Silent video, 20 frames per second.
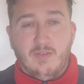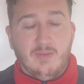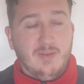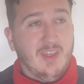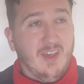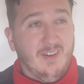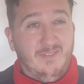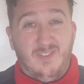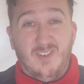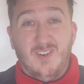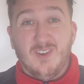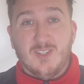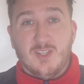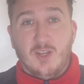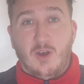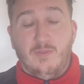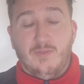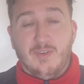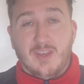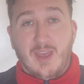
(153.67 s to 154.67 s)
I mean, that first
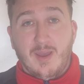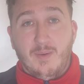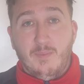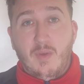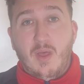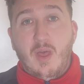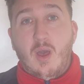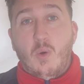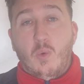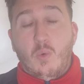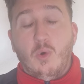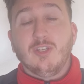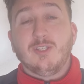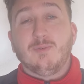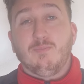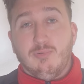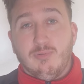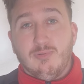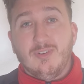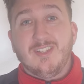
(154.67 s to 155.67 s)
half again was
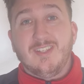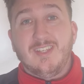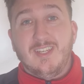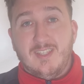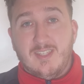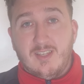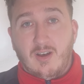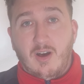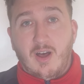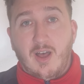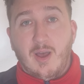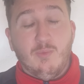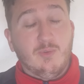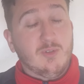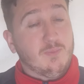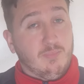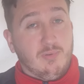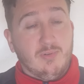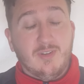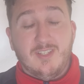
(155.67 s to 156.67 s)
pretty dire,
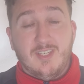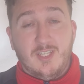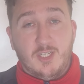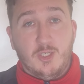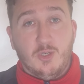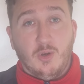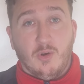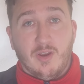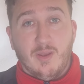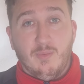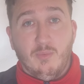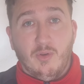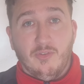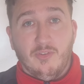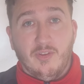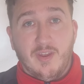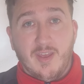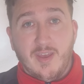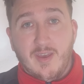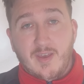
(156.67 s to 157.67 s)
was pretty shocking,
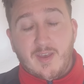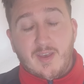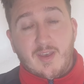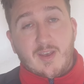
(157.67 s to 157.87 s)
wasn't it?